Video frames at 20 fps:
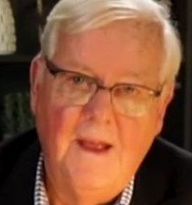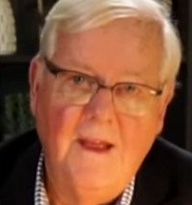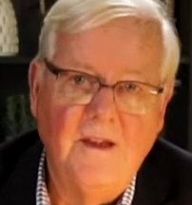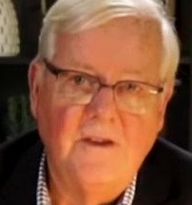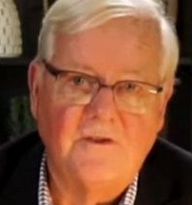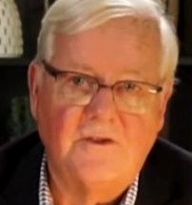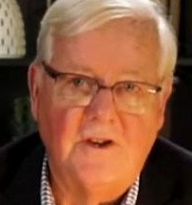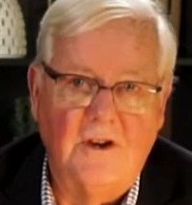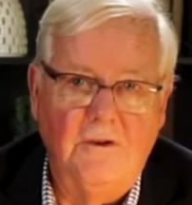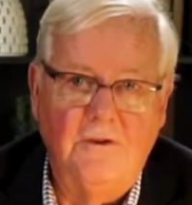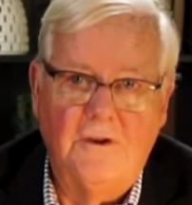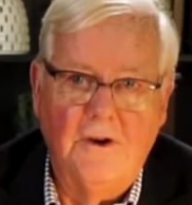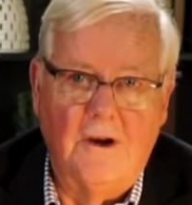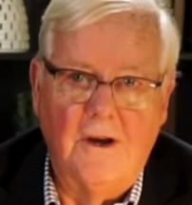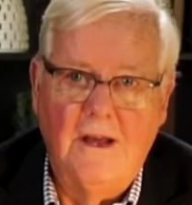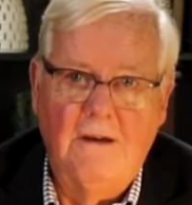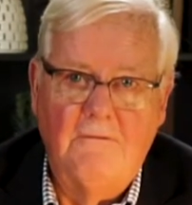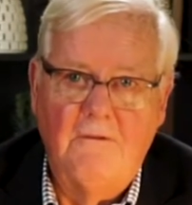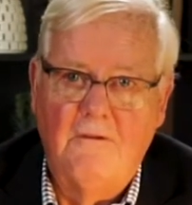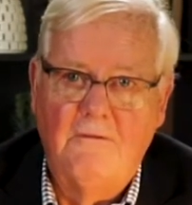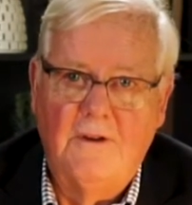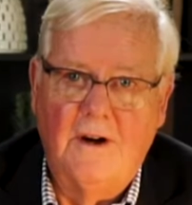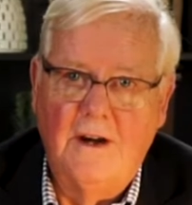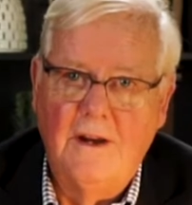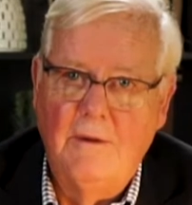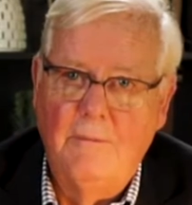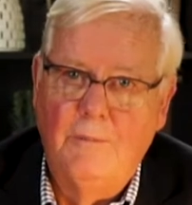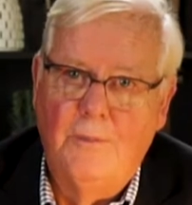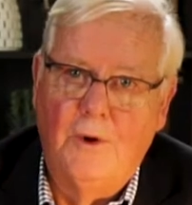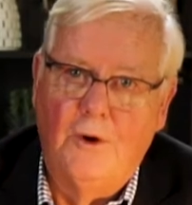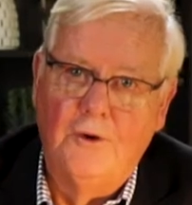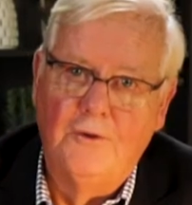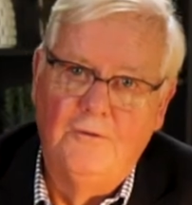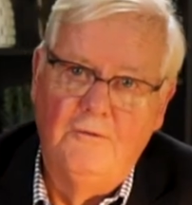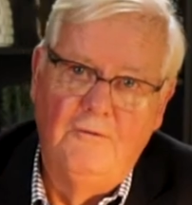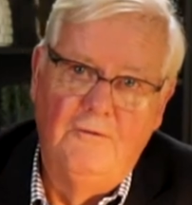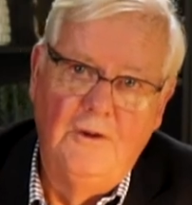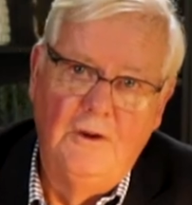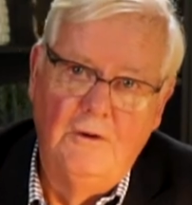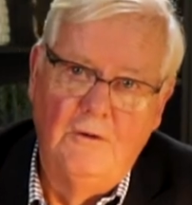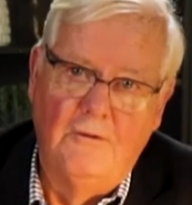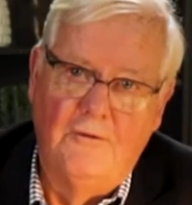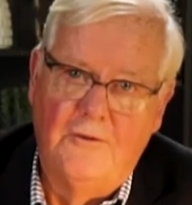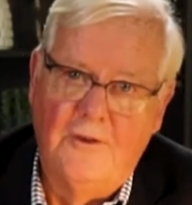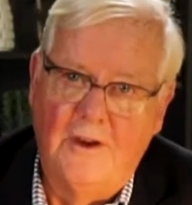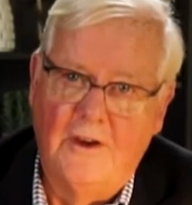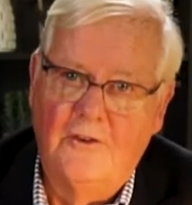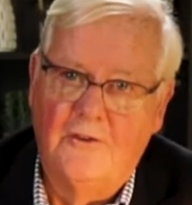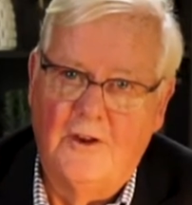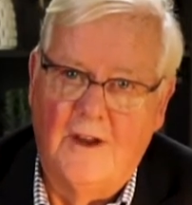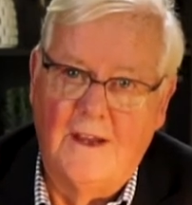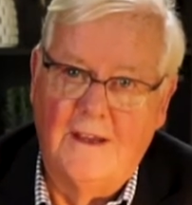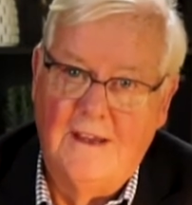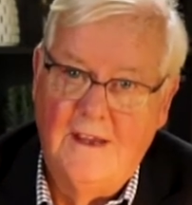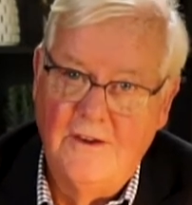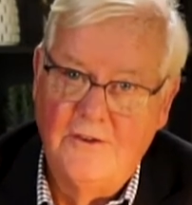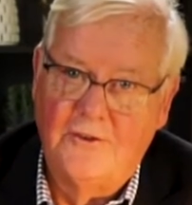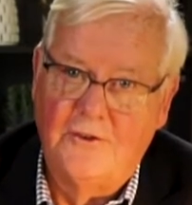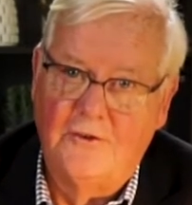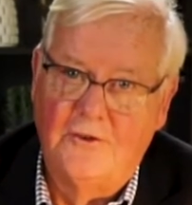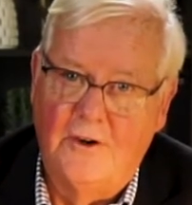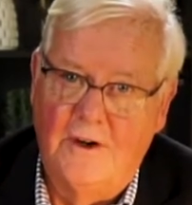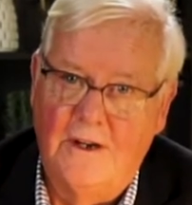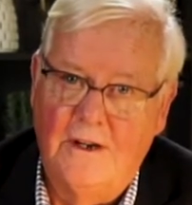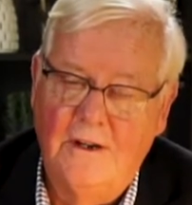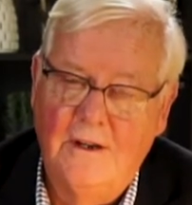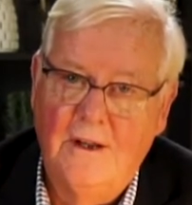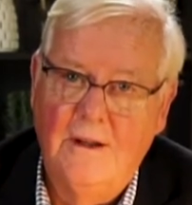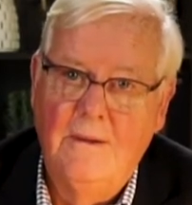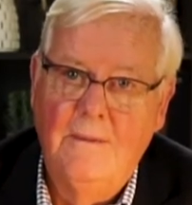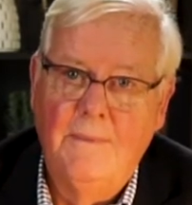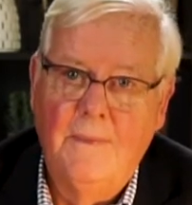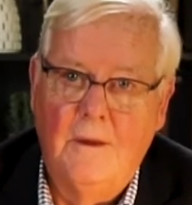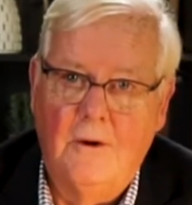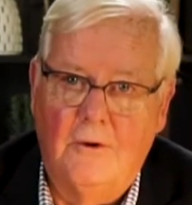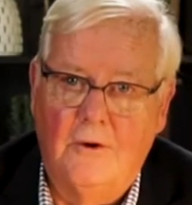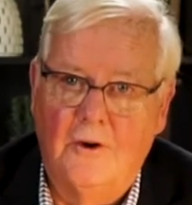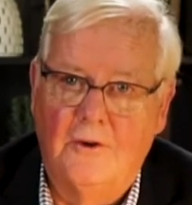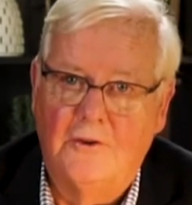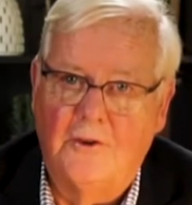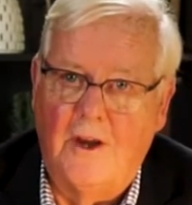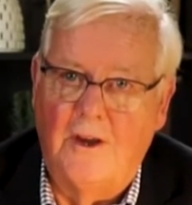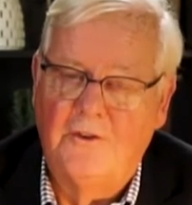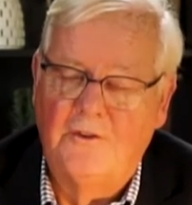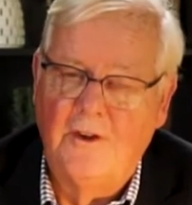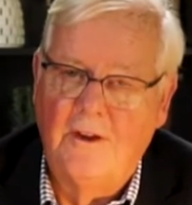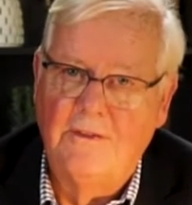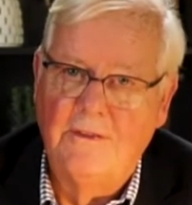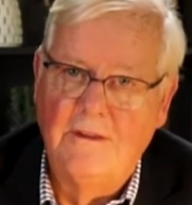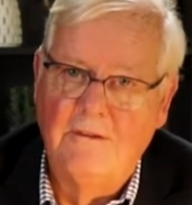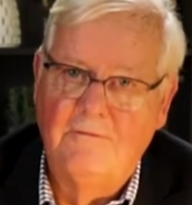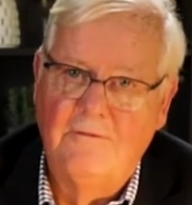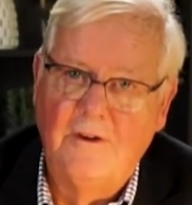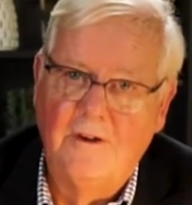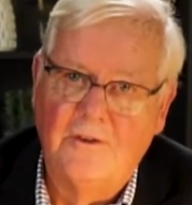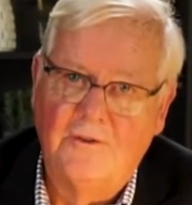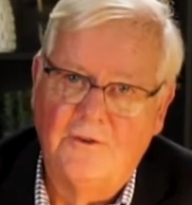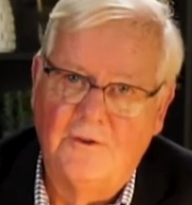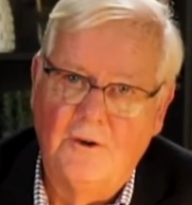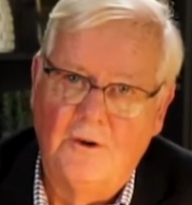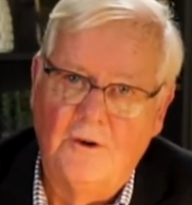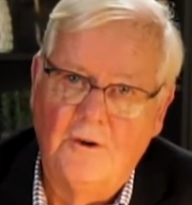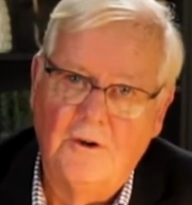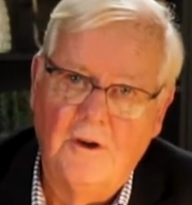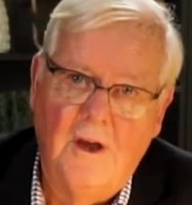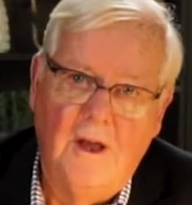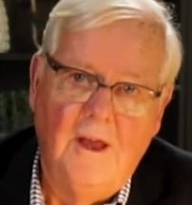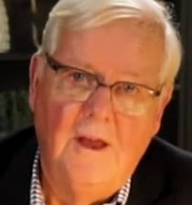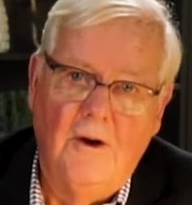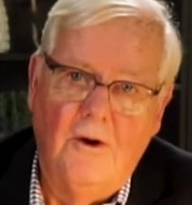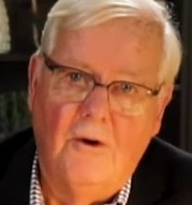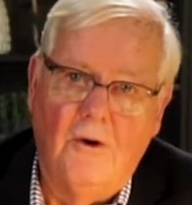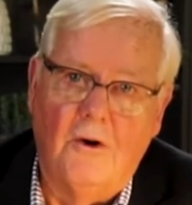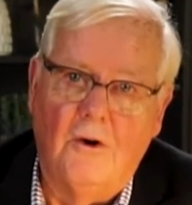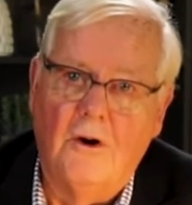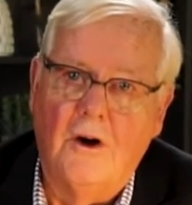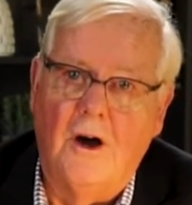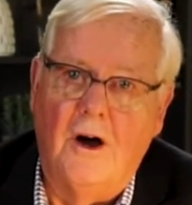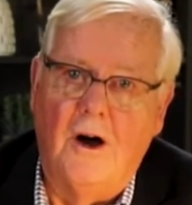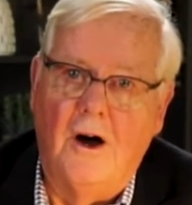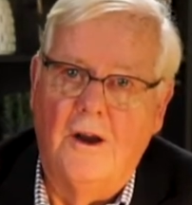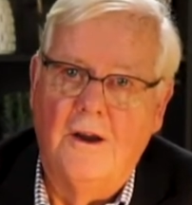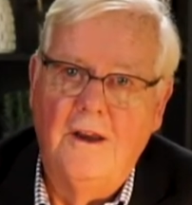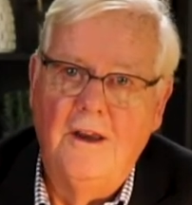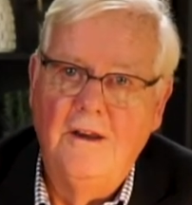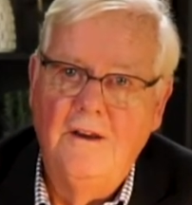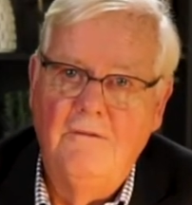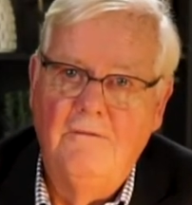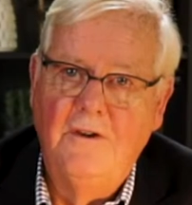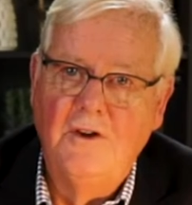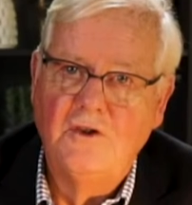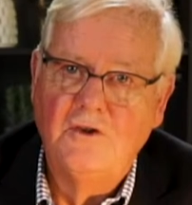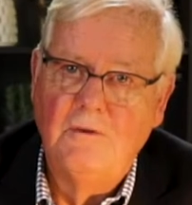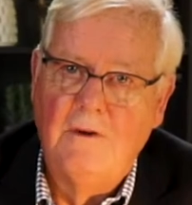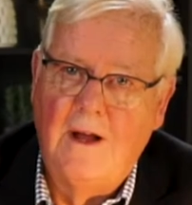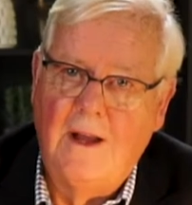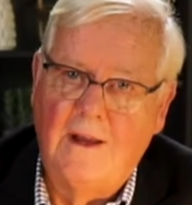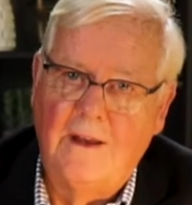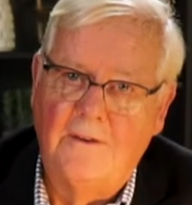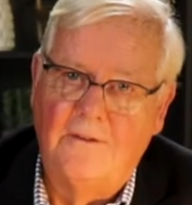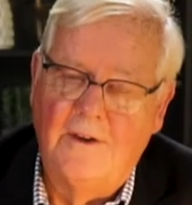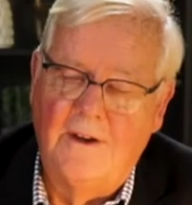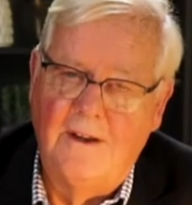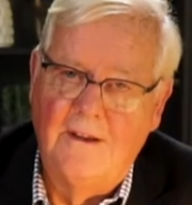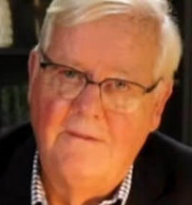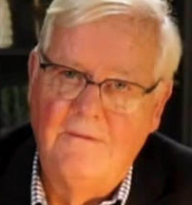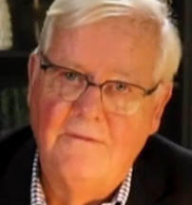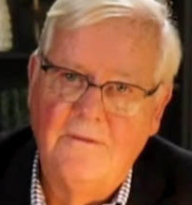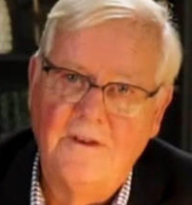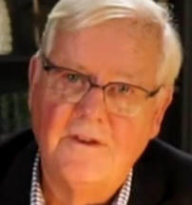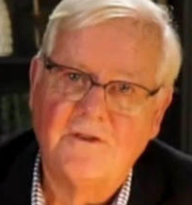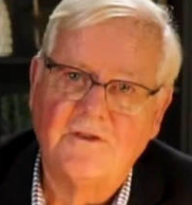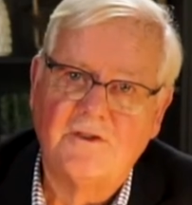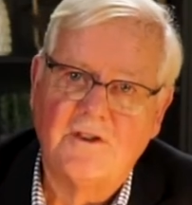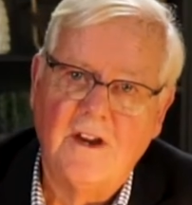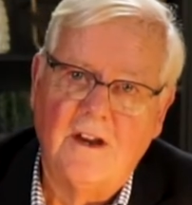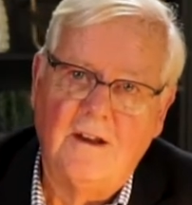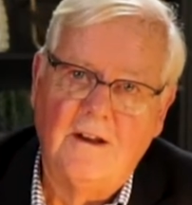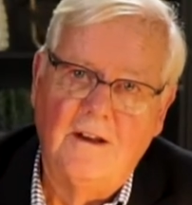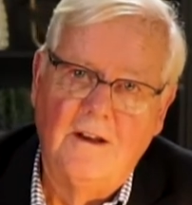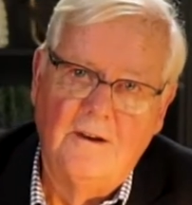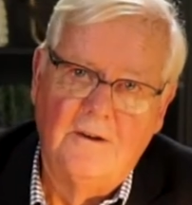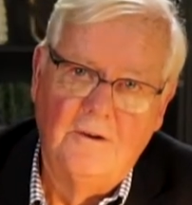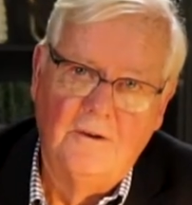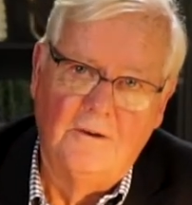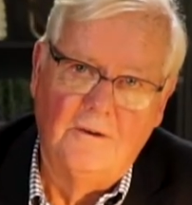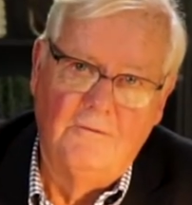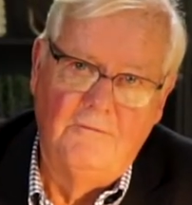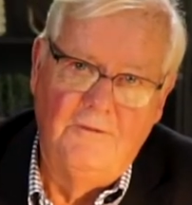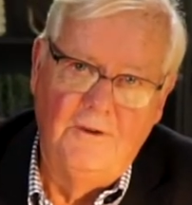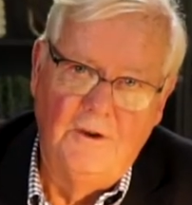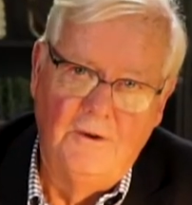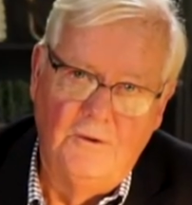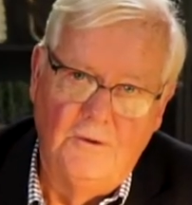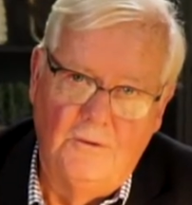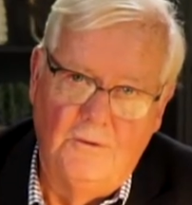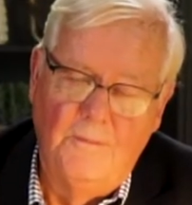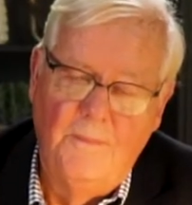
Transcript: So you don't have a very important view of things like history, or as I said in the first talk, or on individuality, the cyclical view,